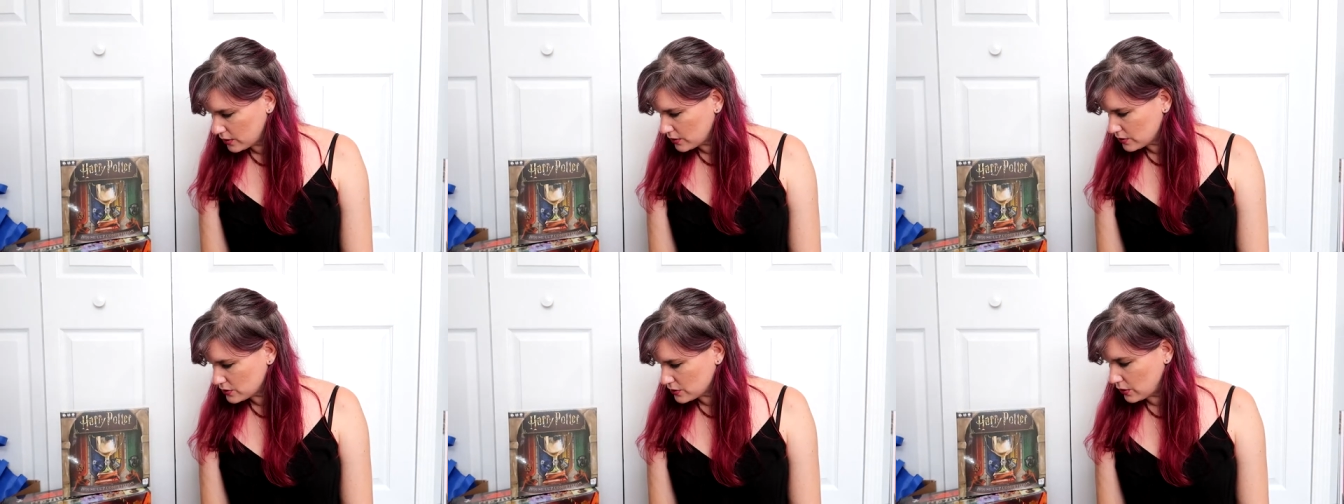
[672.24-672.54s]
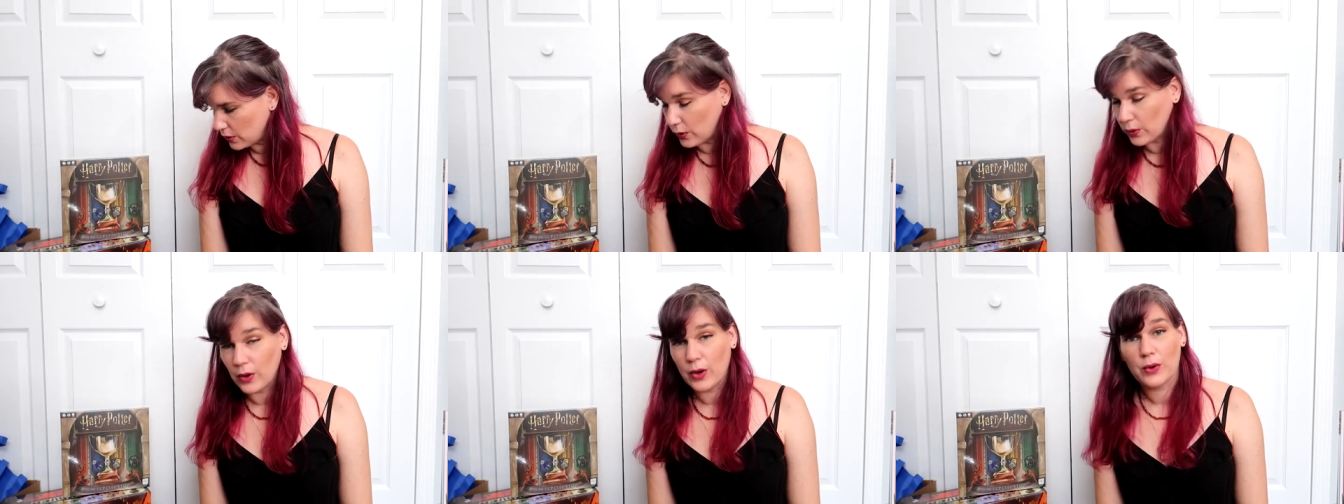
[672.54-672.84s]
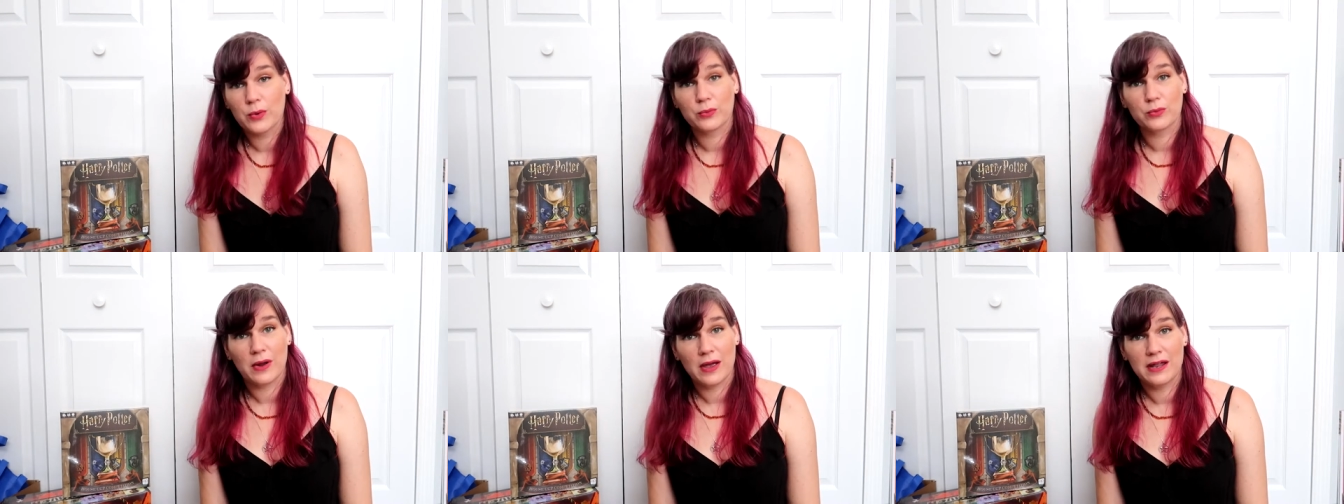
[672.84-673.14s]
so
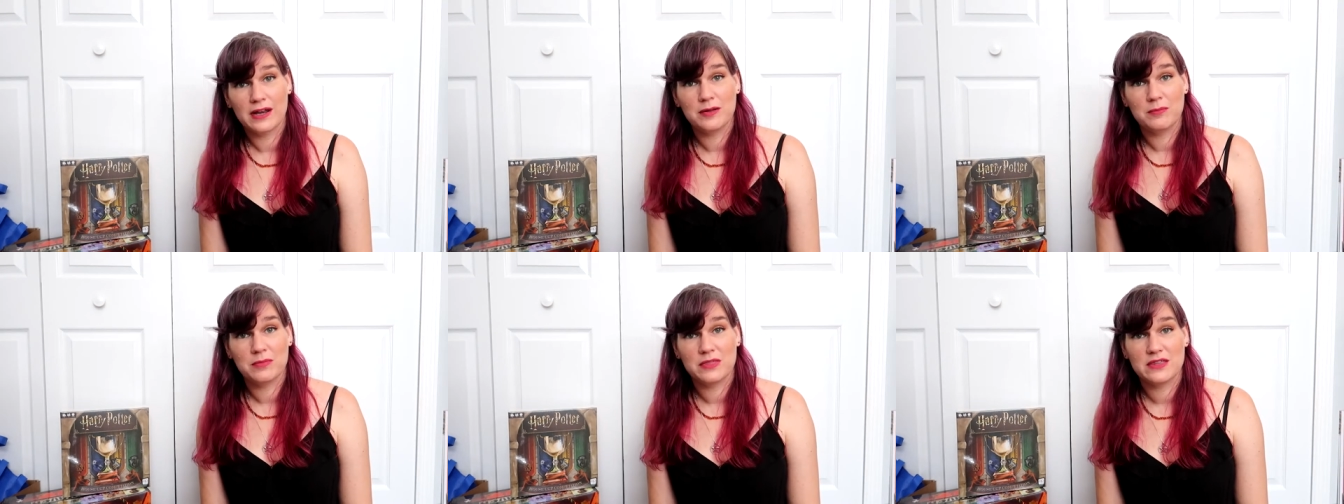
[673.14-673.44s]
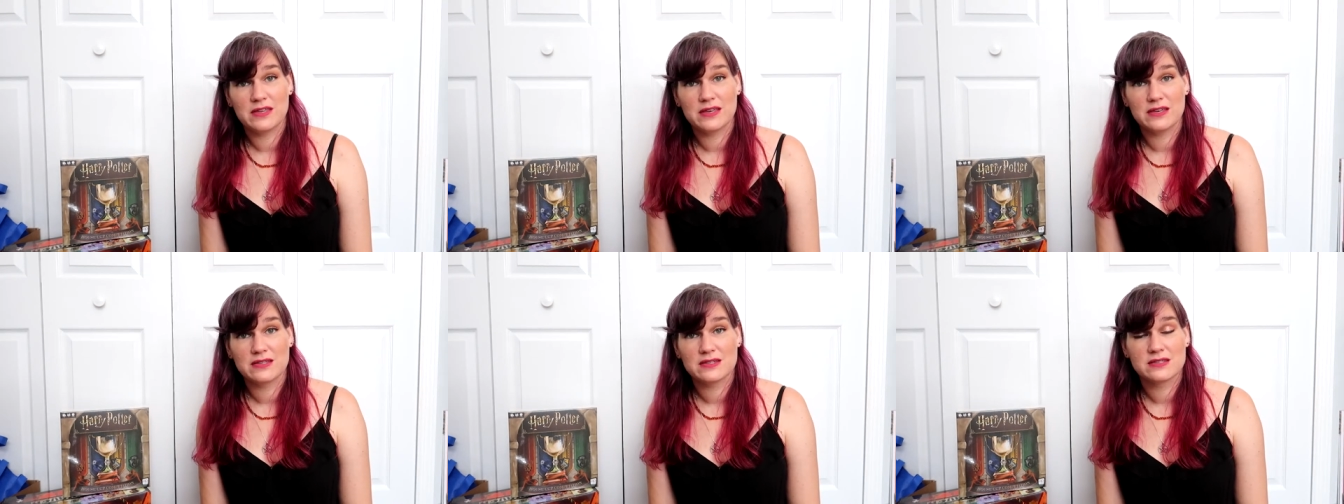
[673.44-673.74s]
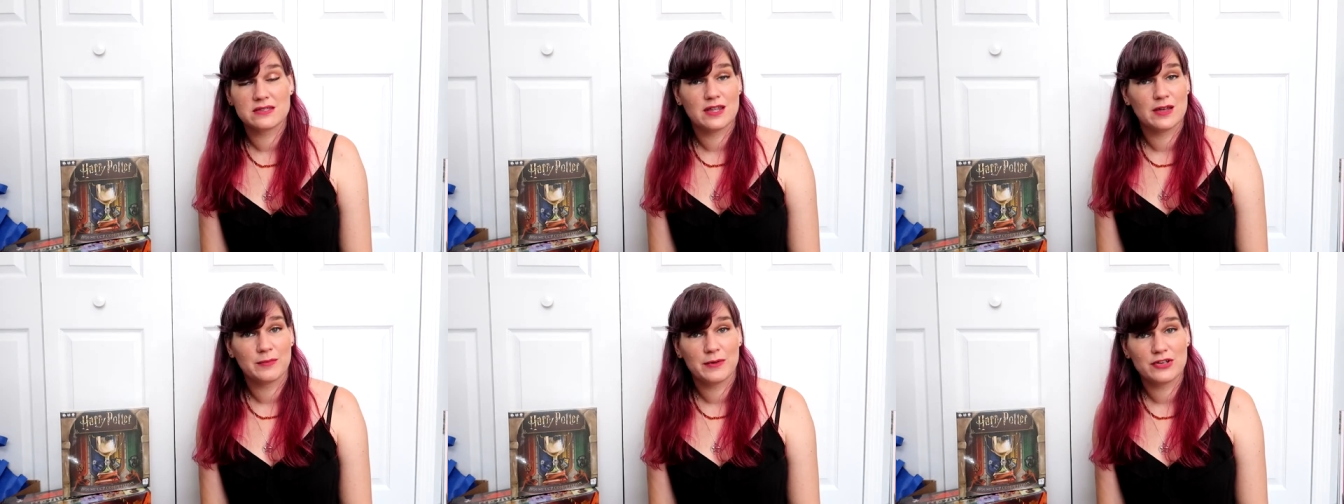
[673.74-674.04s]
random things
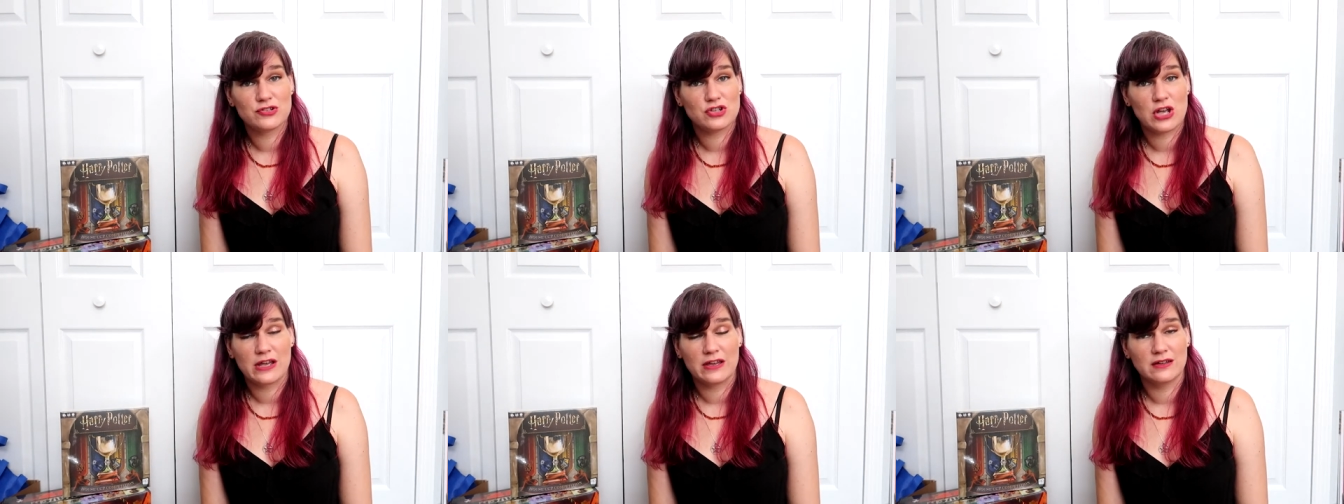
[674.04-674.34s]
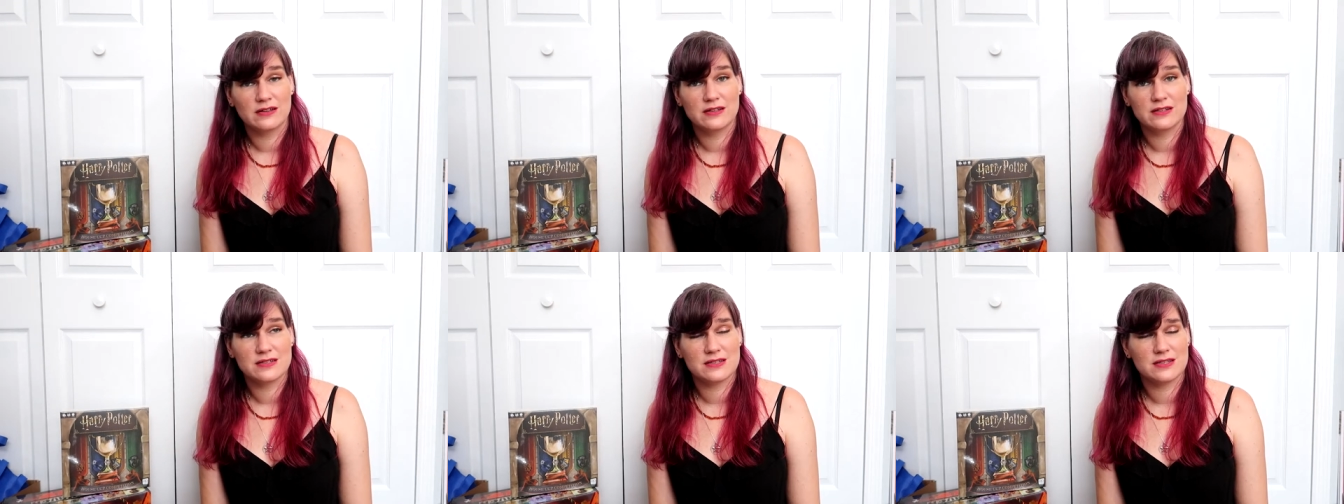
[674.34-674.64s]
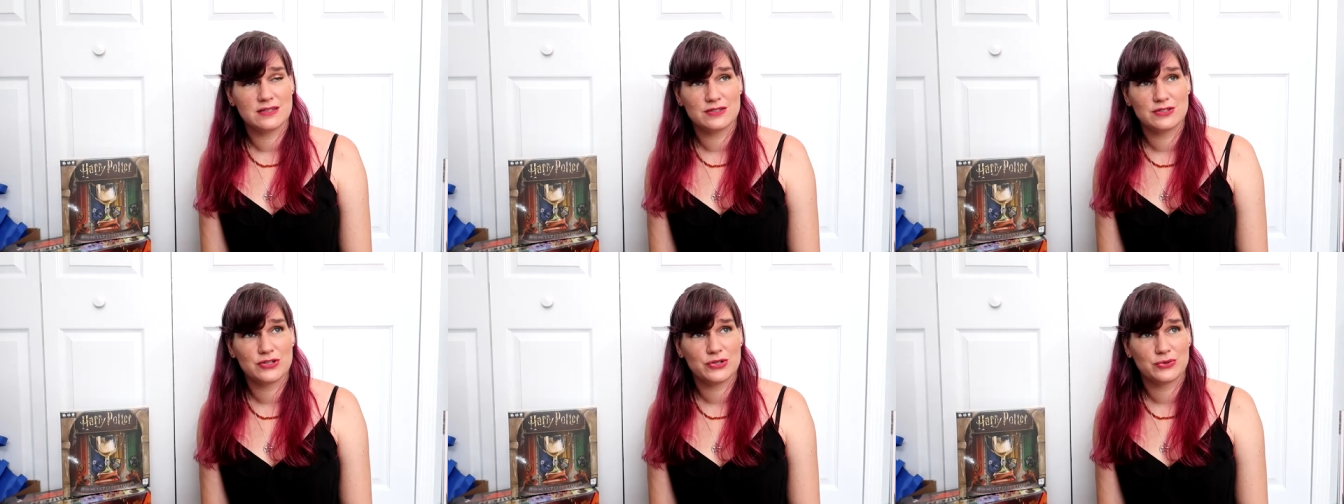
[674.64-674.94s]
that my child is
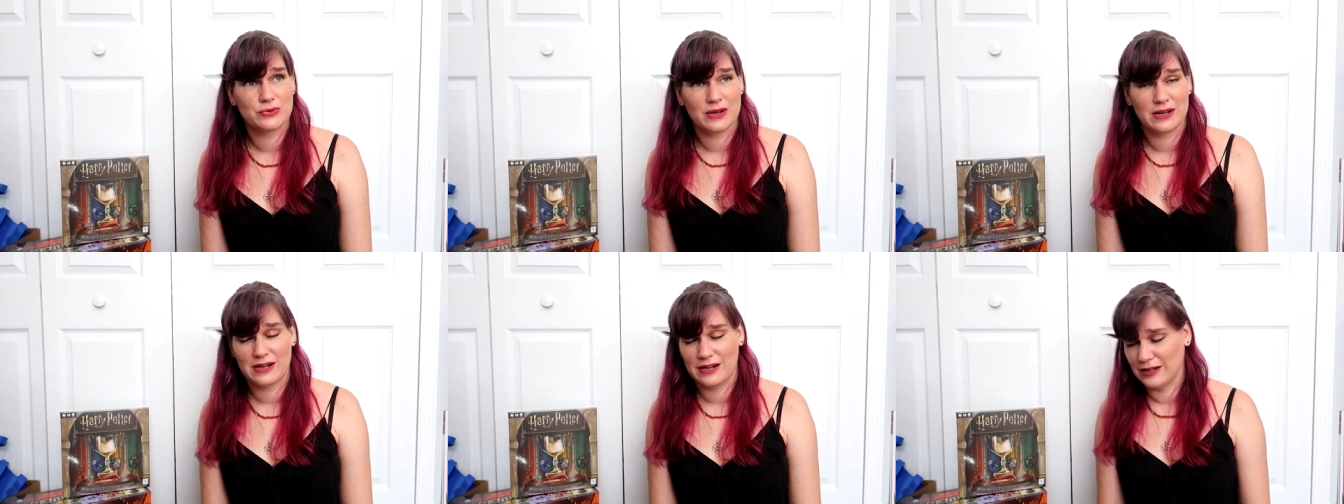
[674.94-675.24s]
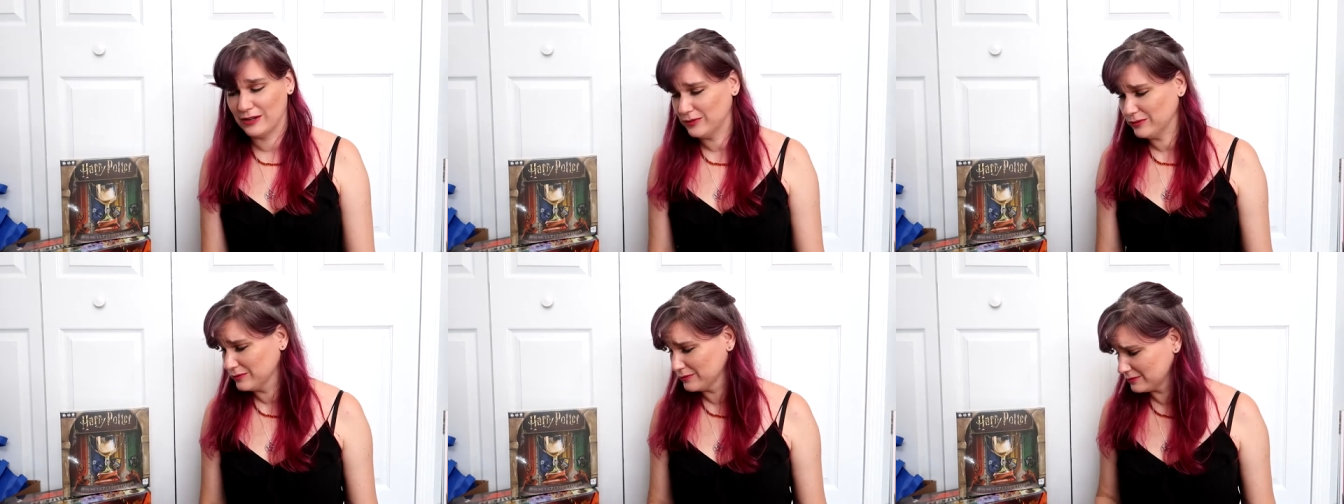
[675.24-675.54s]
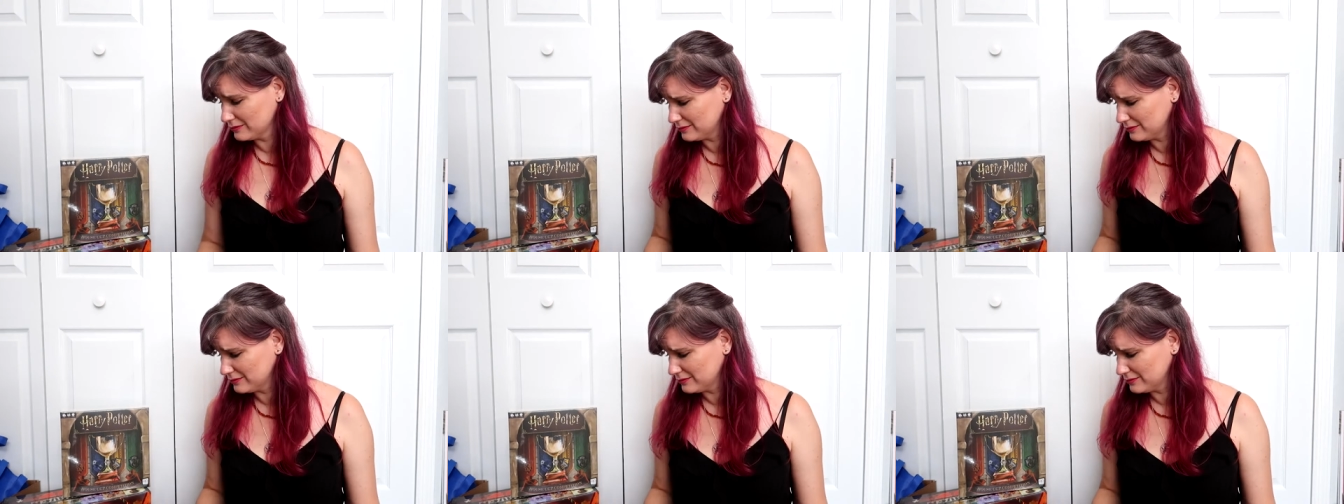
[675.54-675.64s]
into right now.